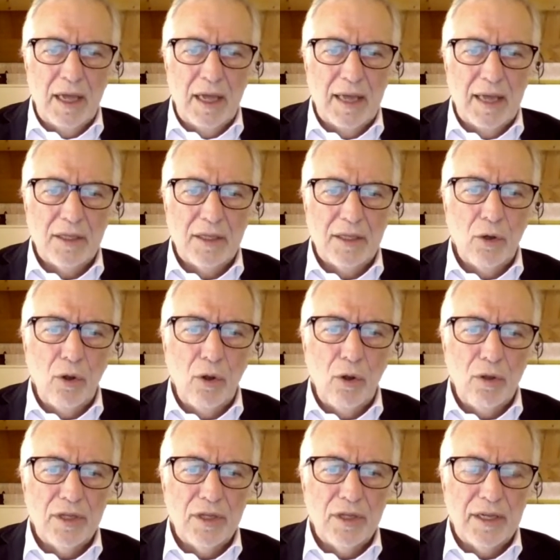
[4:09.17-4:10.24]
and all
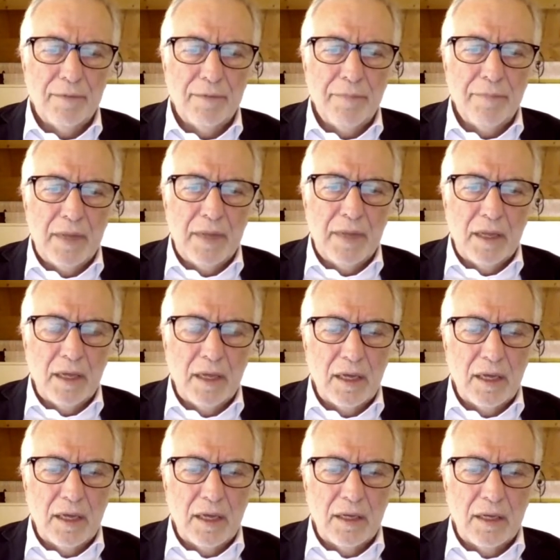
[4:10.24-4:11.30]
the
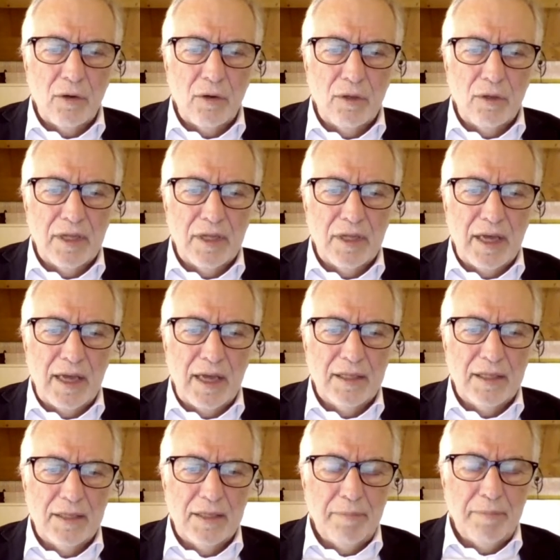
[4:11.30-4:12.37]

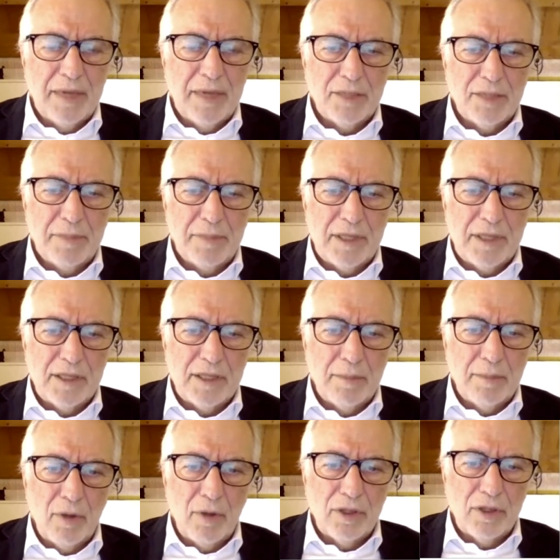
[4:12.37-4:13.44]
anti-PSPT
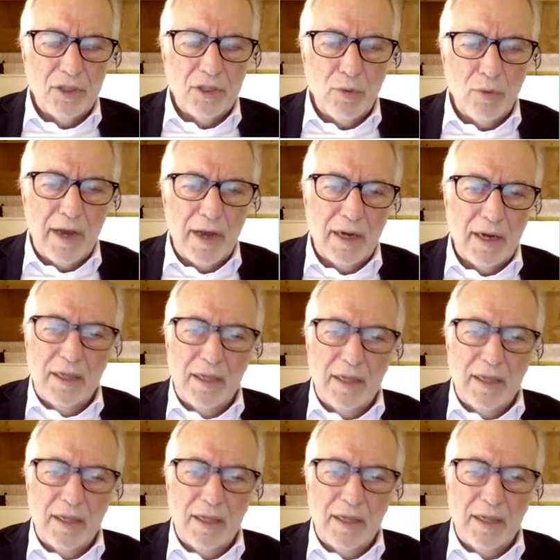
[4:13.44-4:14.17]
antibodies were